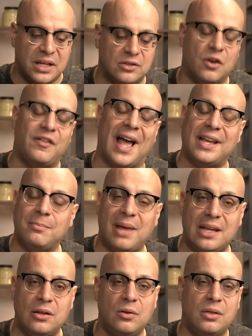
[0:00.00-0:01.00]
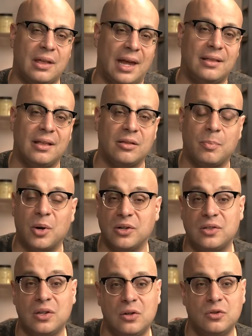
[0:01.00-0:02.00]
So if I can make you think that the
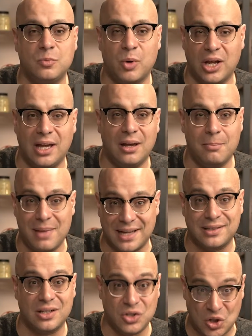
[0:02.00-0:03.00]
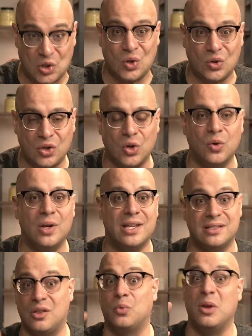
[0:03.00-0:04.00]
person who's bringing a message to you
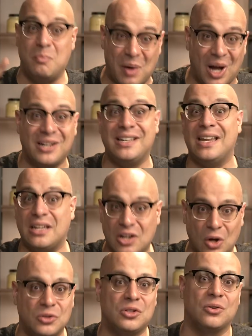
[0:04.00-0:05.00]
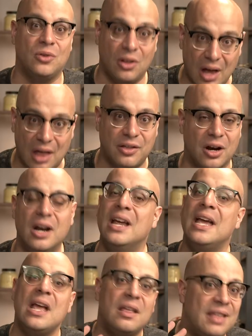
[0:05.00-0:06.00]
is the repugnant cultural other,
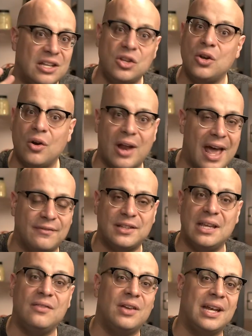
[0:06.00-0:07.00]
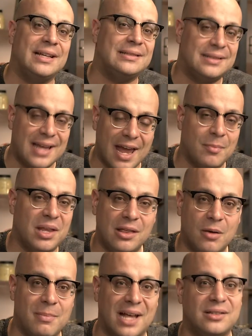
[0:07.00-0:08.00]
then you don't have to even examine
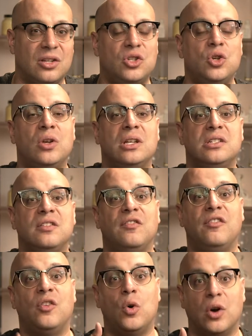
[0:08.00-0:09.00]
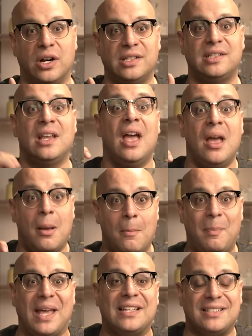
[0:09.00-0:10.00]
their message. You can divorce
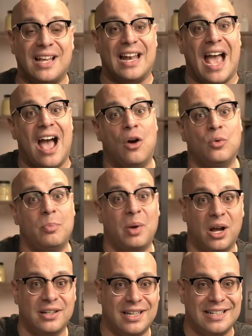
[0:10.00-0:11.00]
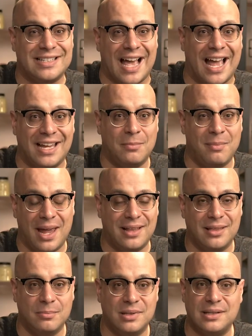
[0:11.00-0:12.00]
based on how repugnant I can make
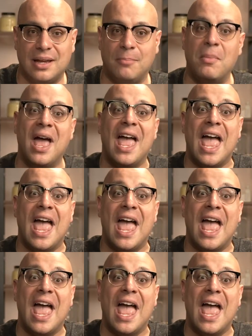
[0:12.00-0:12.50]
them seem.